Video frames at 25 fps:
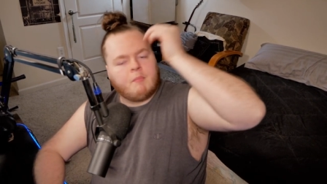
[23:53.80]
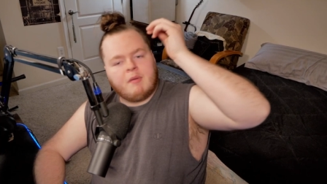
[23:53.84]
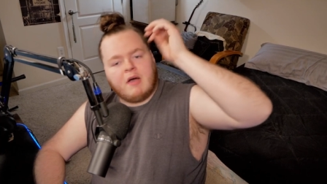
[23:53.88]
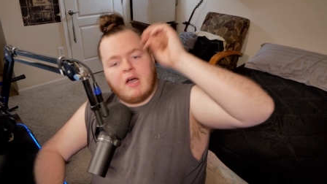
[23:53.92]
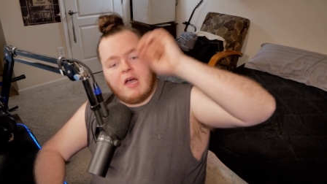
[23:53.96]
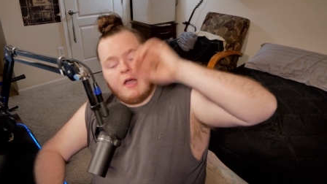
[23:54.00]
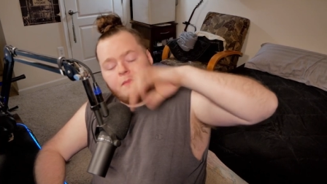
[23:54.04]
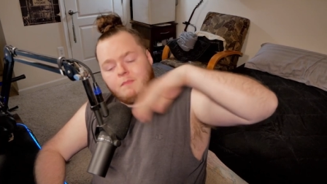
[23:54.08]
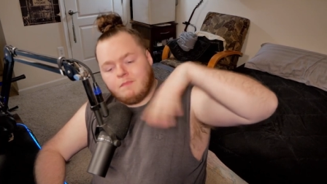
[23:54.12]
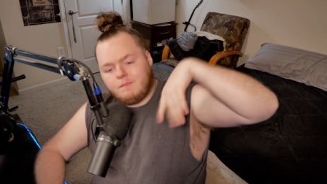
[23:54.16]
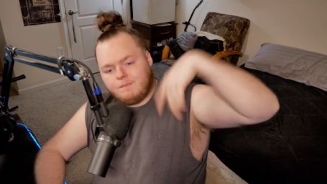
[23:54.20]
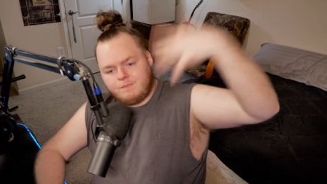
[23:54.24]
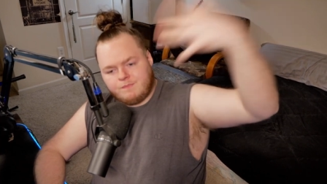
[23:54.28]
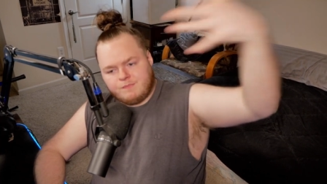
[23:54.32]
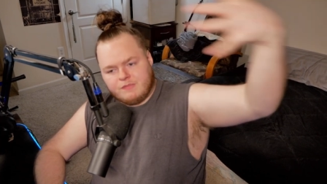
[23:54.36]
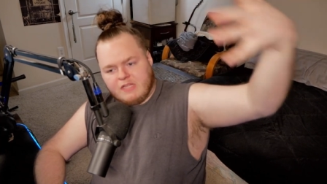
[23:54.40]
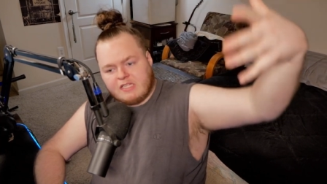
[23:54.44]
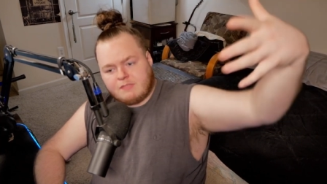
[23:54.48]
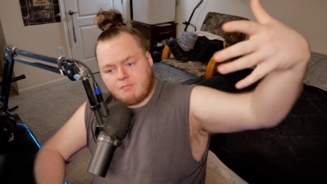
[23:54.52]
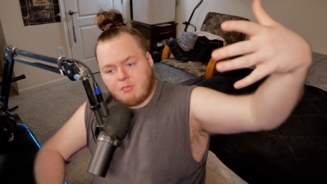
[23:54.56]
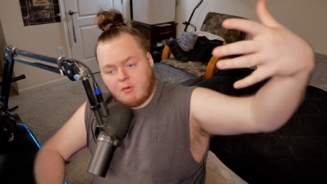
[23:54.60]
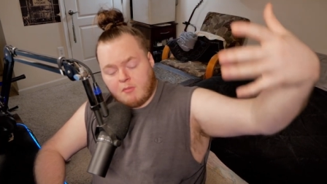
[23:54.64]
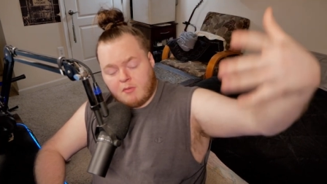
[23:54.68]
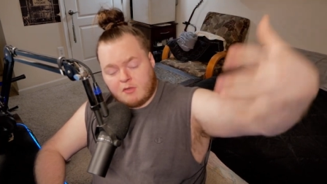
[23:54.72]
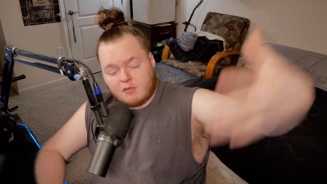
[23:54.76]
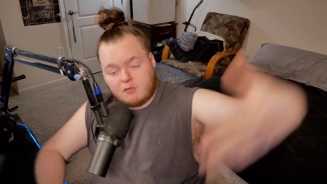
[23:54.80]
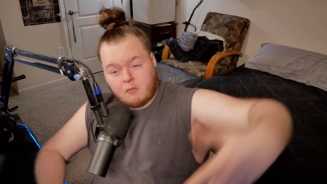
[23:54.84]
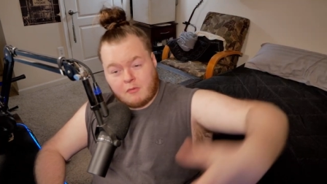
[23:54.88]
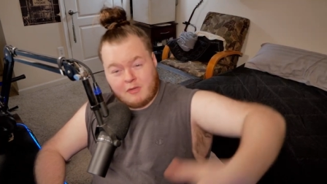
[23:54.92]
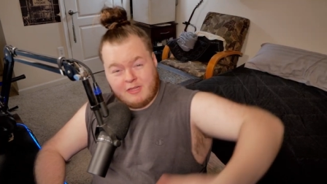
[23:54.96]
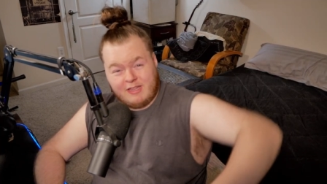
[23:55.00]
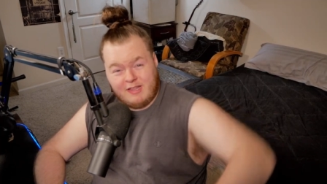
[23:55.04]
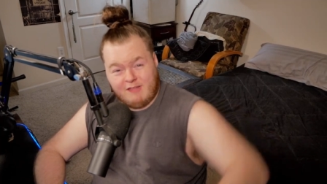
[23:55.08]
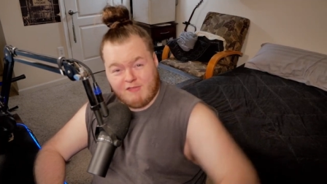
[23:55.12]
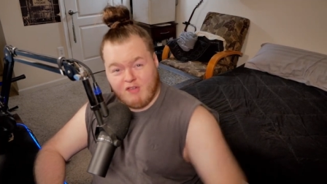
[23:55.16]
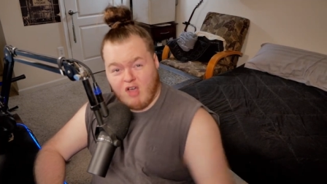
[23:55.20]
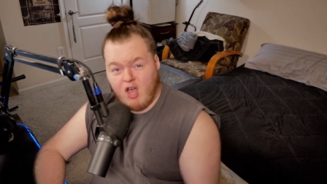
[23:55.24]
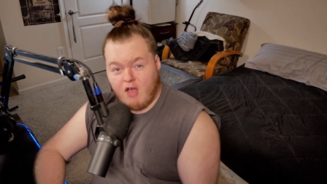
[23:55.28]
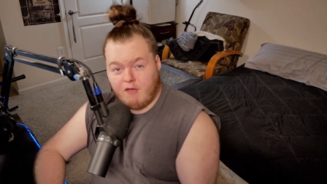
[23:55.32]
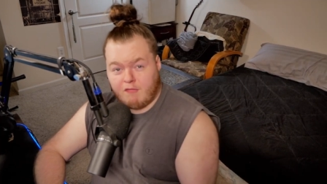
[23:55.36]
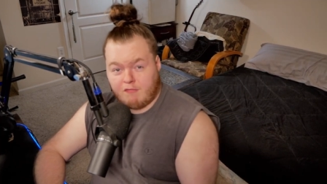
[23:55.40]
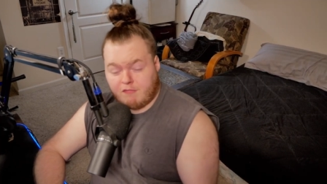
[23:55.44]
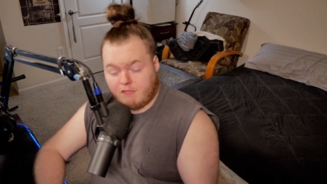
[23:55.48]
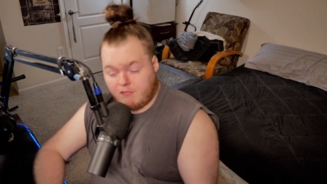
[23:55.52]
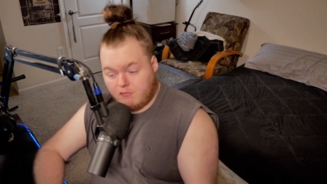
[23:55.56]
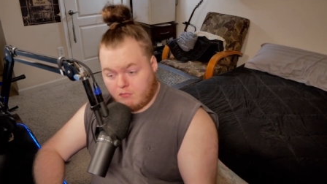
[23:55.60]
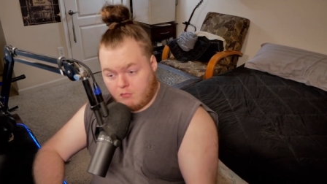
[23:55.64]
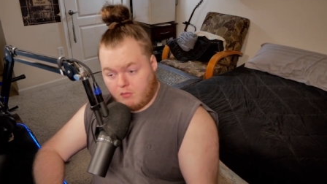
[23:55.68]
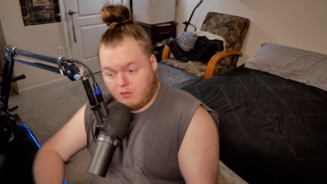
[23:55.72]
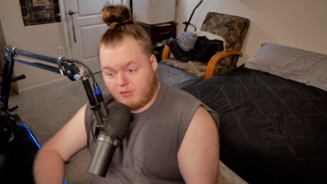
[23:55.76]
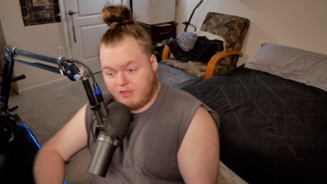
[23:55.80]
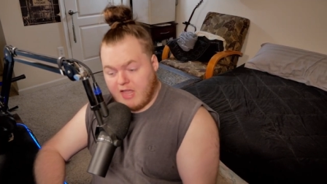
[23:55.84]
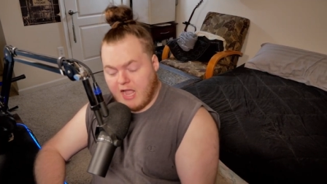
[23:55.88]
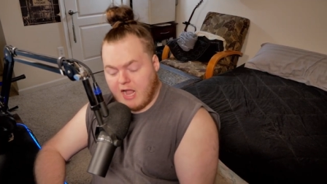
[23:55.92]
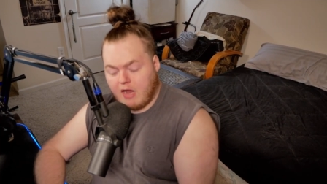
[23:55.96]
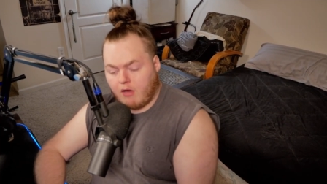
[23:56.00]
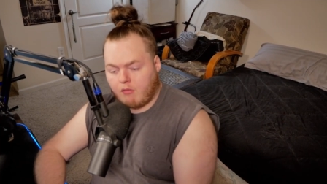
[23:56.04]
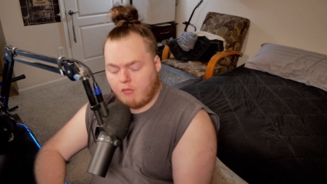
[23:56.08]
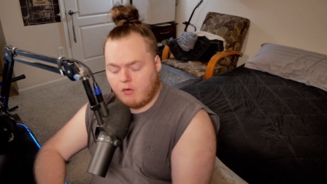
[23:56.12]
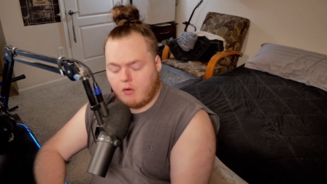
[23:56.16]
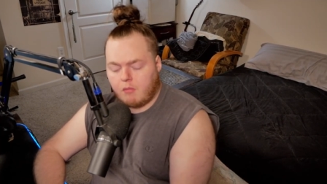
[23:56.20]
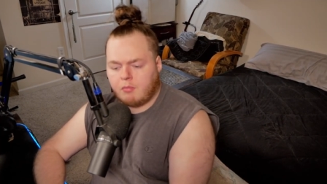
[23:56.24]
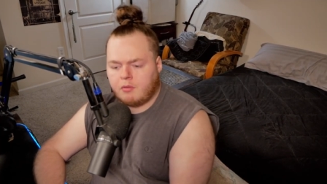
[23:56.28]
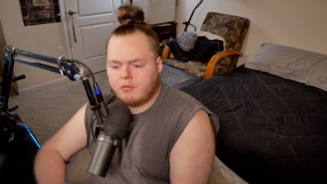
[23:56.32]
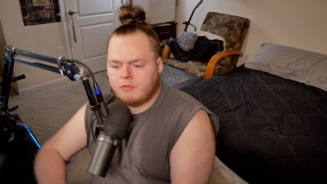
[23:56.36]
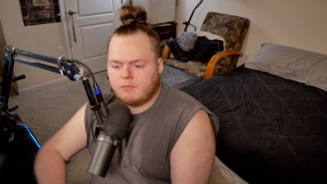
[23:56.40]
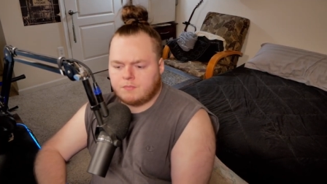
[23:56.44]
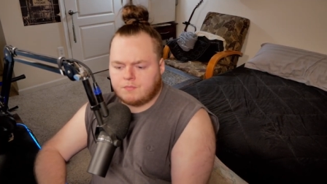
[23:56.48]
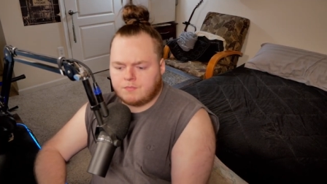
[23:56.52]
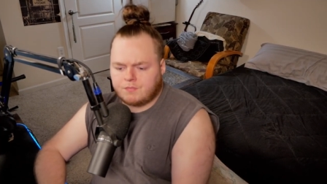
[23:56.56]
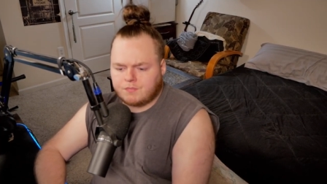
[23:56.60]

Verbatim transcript: But that's pretty much where we leave off with that group.